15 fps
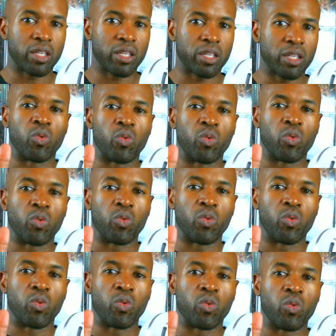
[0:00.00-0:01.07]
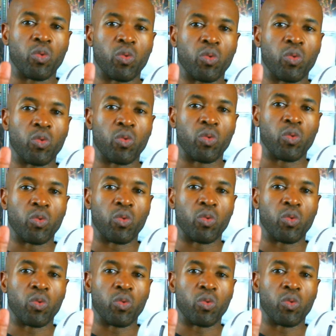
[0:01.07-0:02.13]
When Vader reveals, "I'm
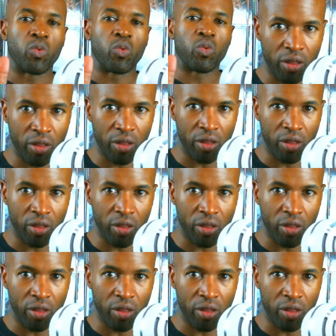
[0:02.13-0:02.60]
your father,"